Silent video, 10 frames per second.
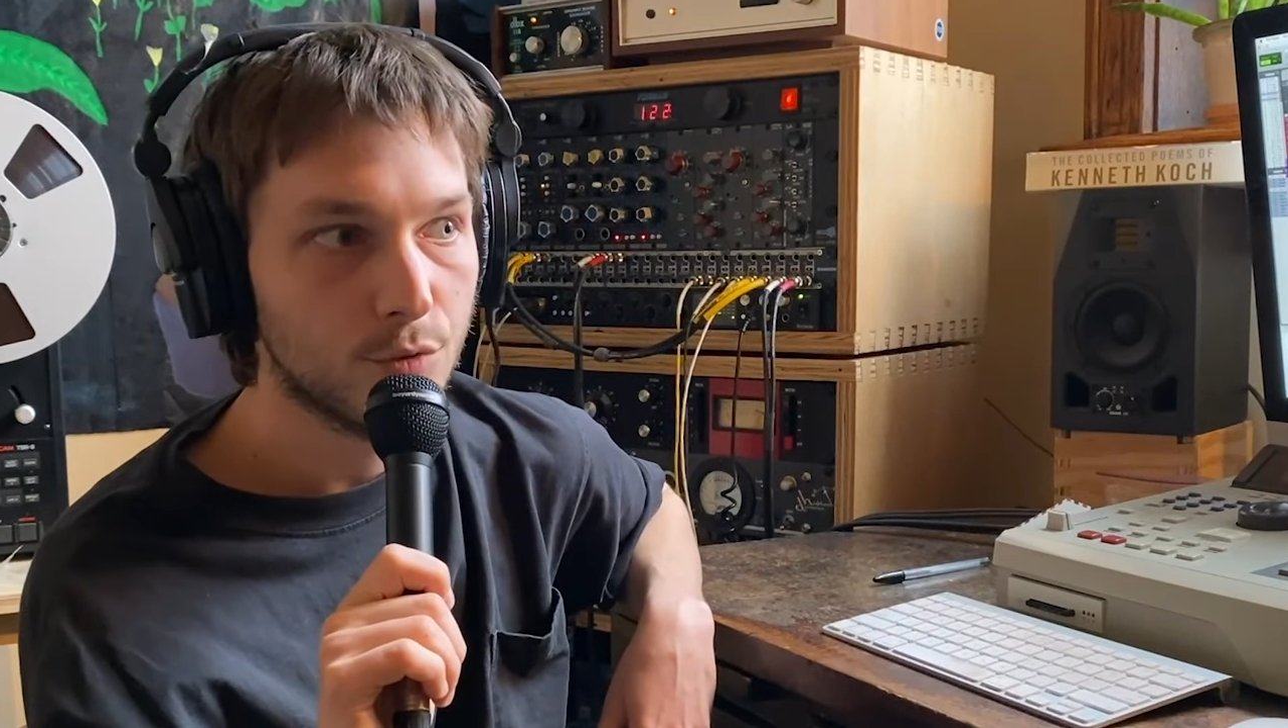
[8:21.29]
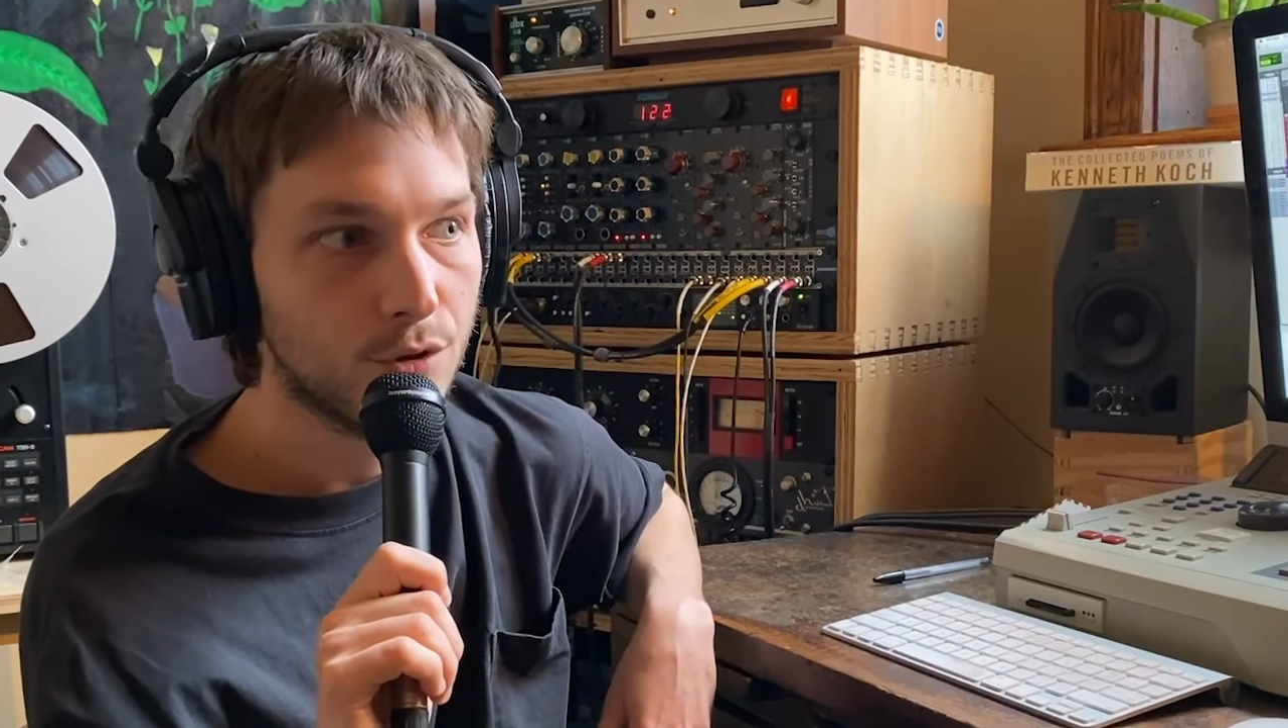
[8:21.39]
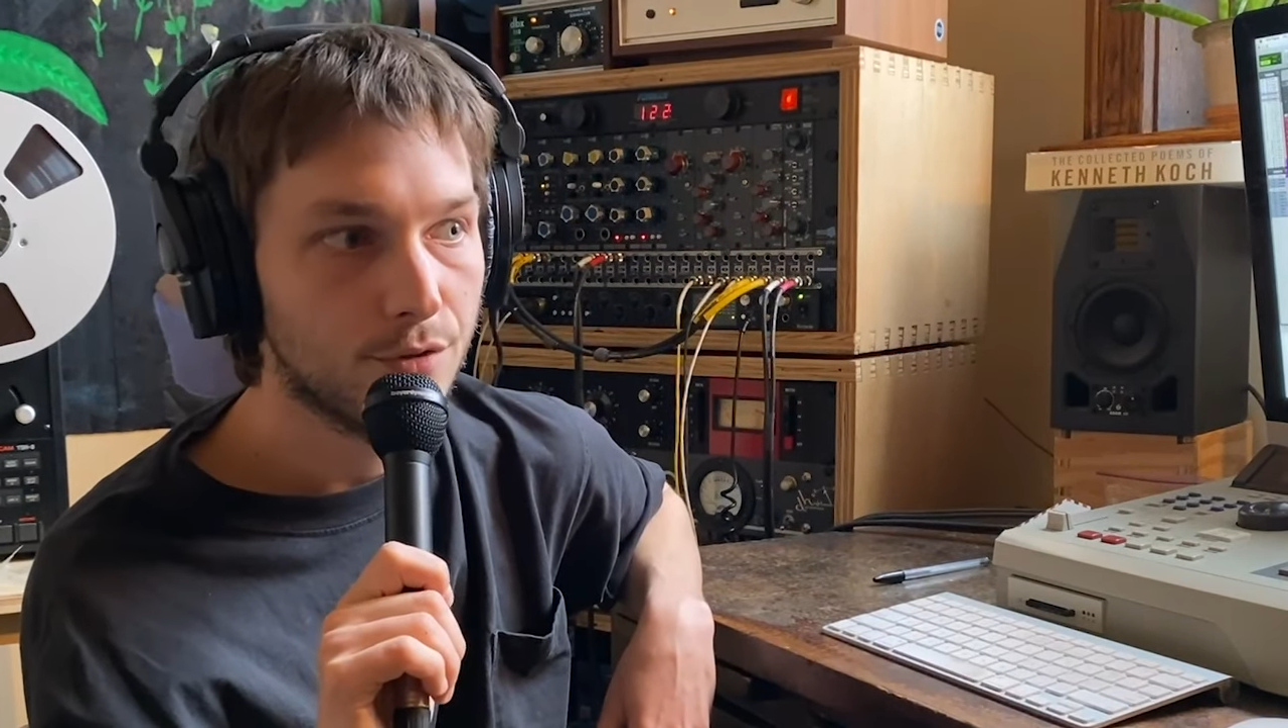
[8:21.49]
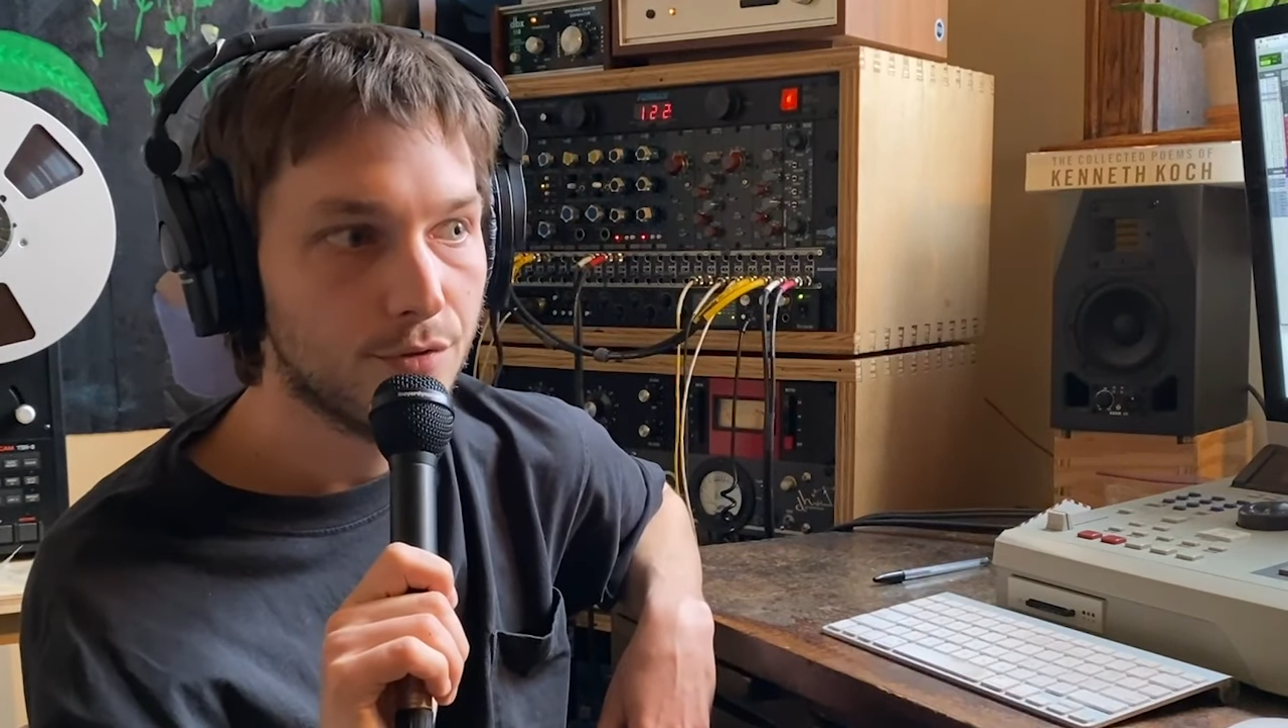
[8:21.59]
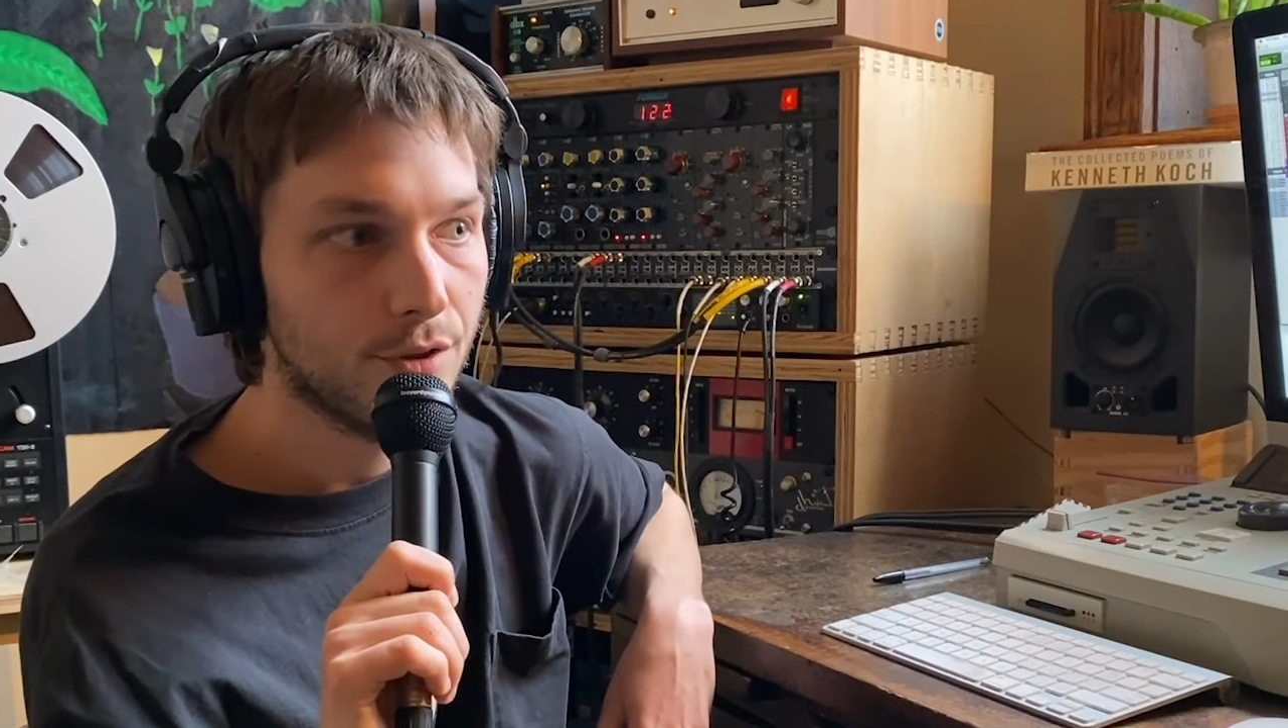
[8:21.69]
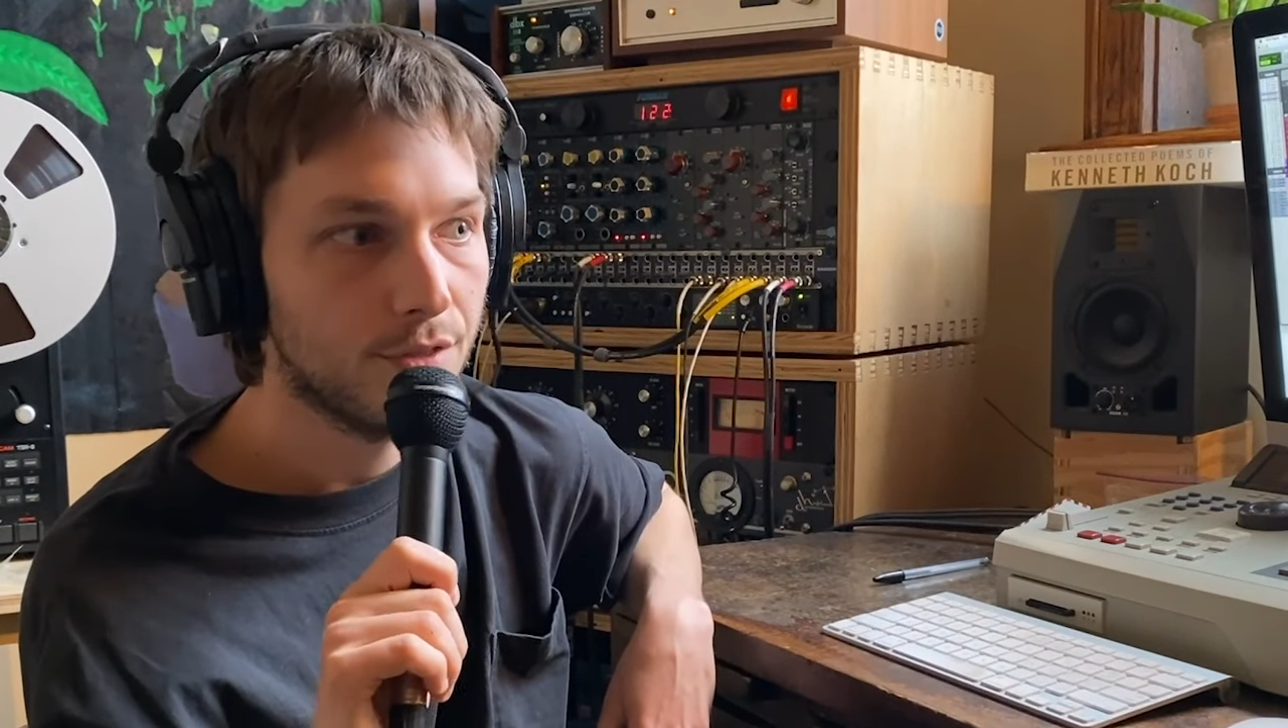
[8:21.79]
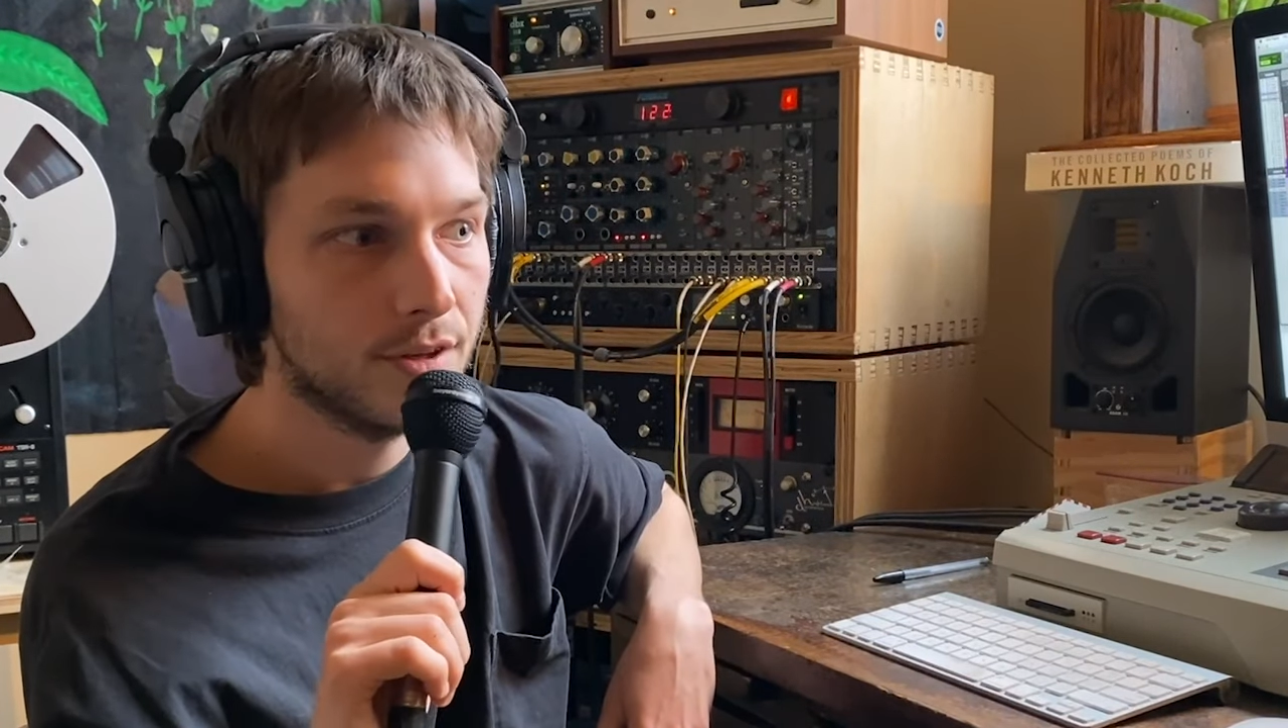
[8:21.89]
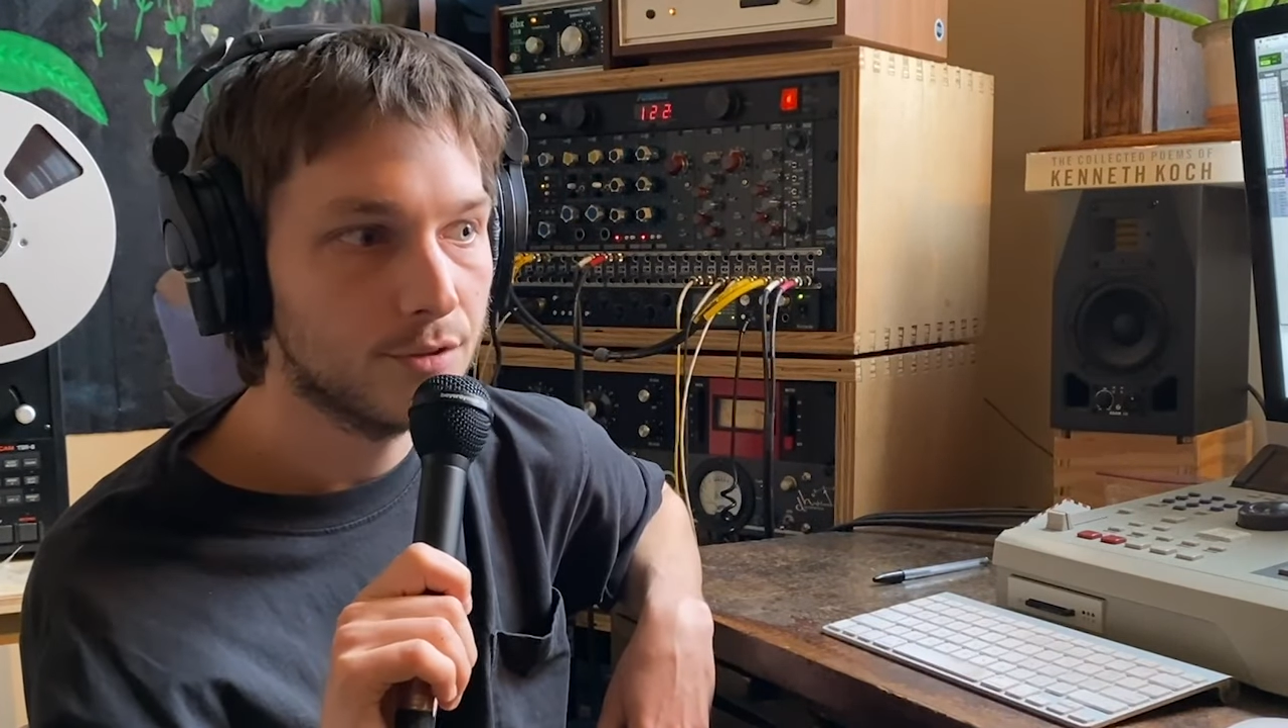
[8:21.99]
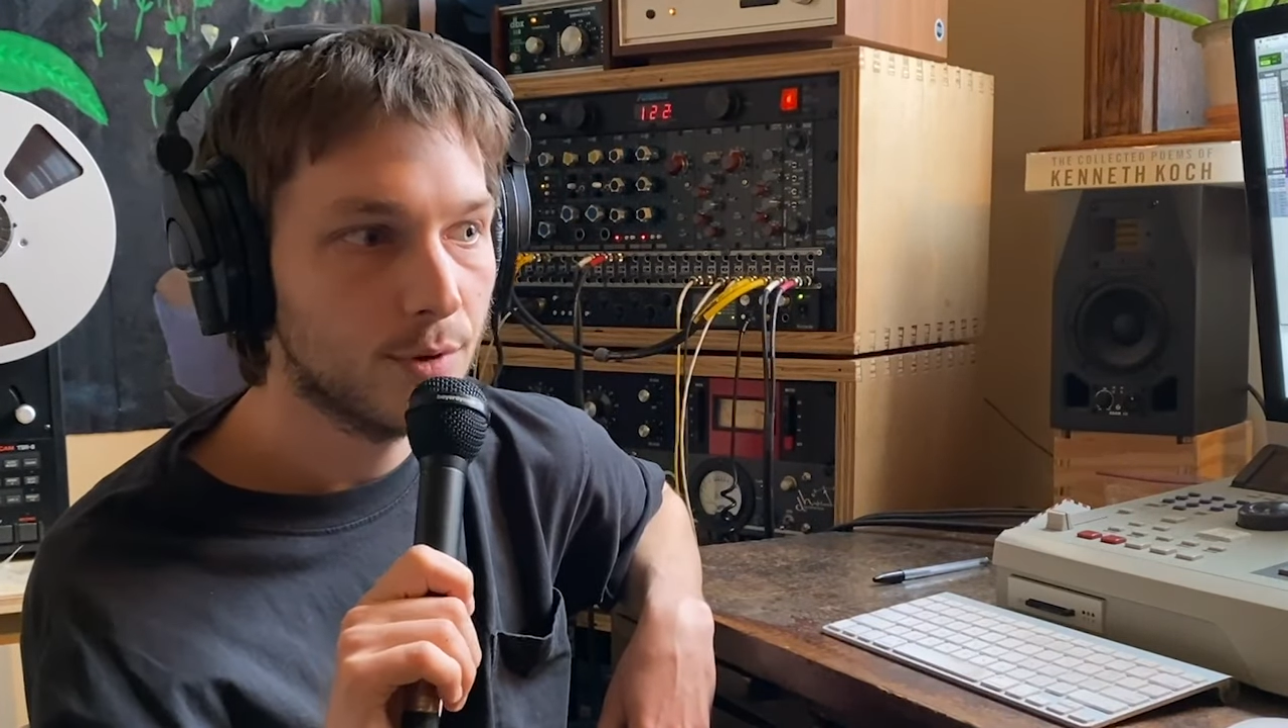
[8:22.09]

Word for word: one of the fun things